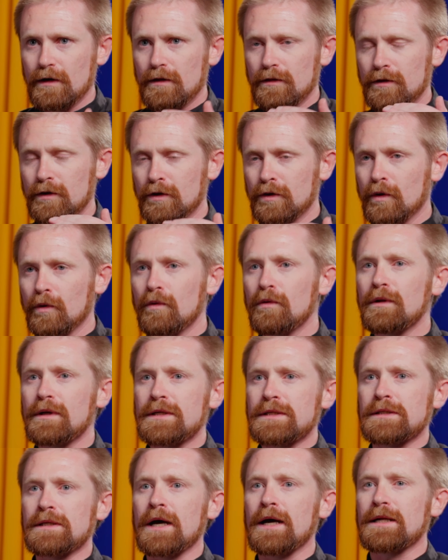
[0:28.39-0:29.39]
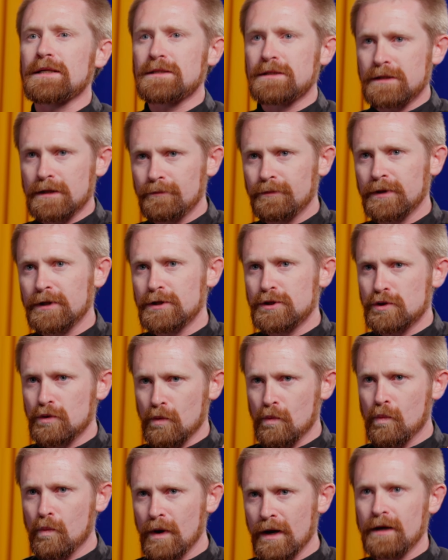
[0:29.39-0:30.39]
The goal is not simply to
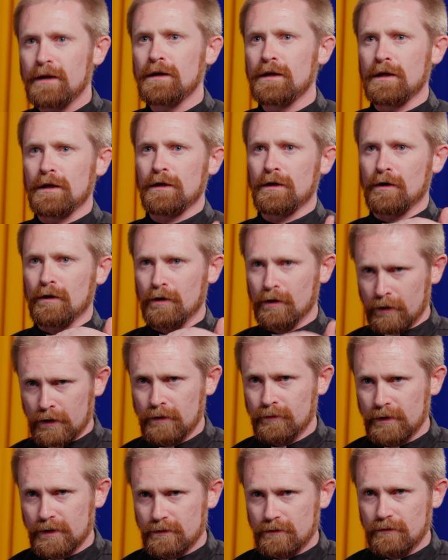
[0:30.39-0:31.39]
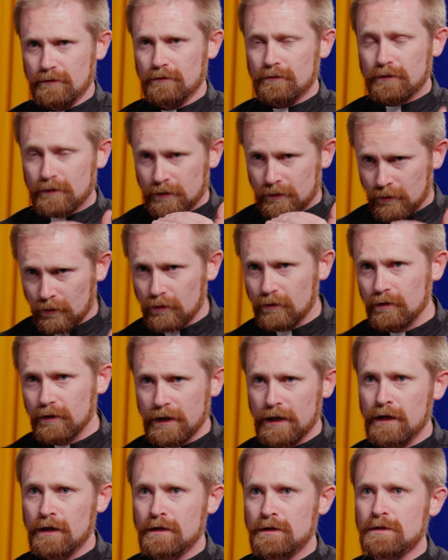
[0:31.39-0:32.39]
win an argument. The goal
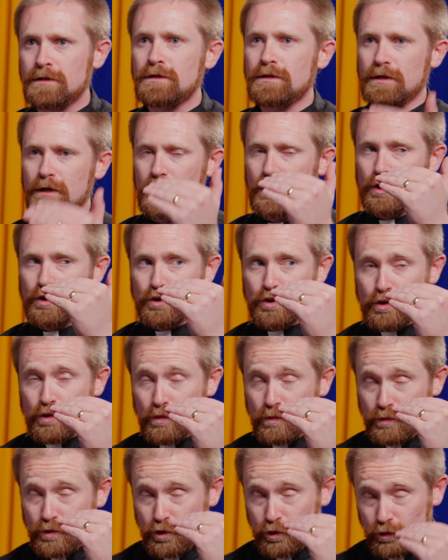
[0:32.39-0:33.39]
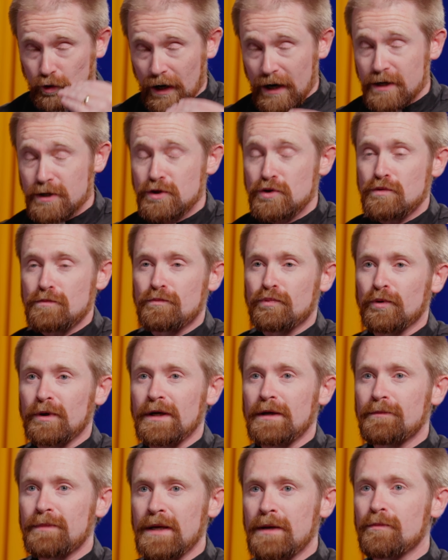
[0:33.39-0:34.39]
is to try to
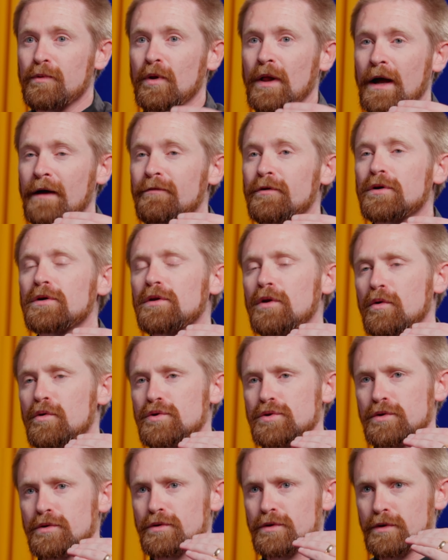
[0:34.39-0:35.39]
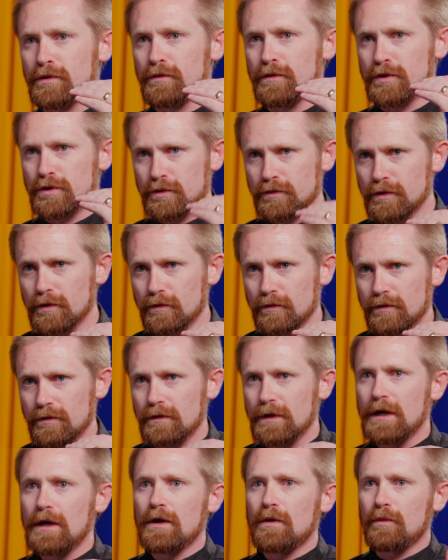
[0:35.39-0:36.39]
bring people ever closer to the truth.
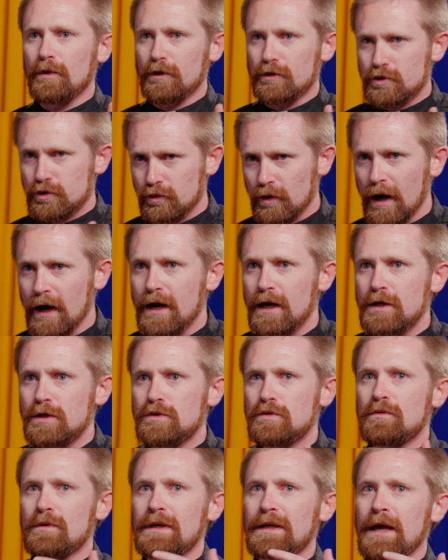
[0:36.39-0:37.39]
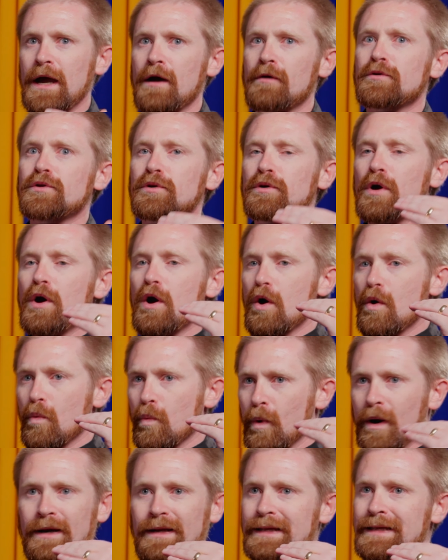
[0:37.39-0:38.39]
We're trying to encounter
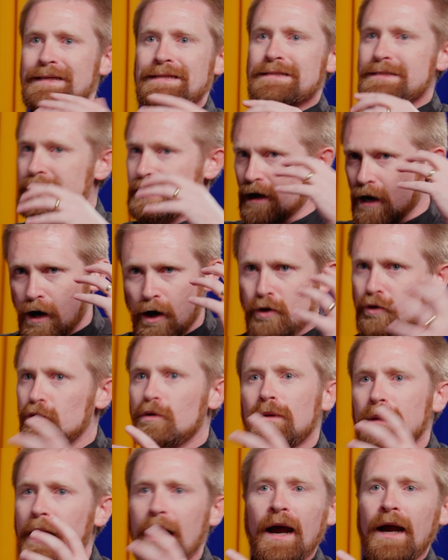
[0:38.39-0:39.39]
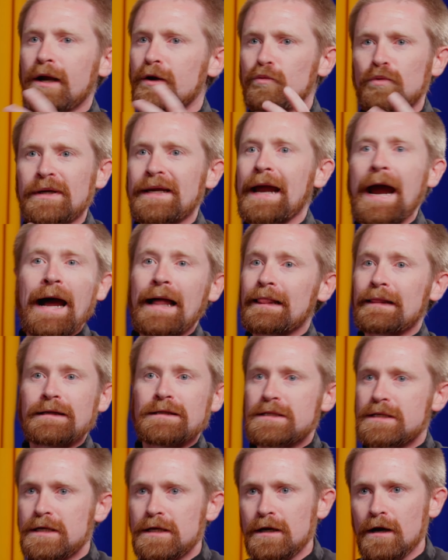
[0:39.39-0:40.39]
what is the underlying
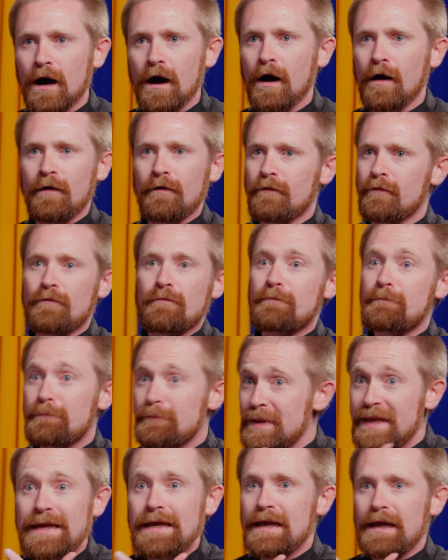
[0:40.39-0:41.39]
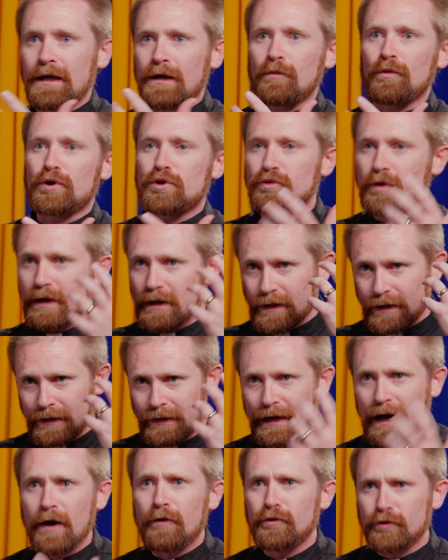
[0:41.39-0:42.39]
reality of being. We're trying to
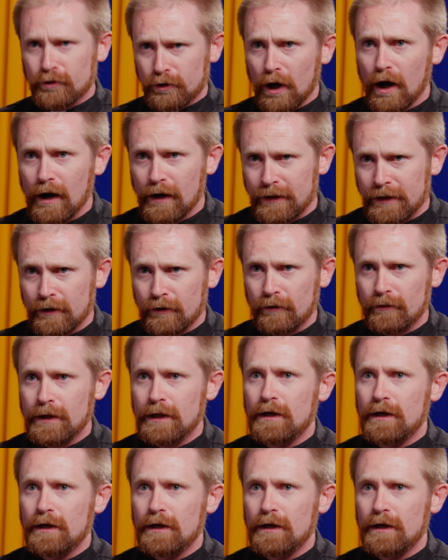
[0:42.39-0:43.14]
encounter God here.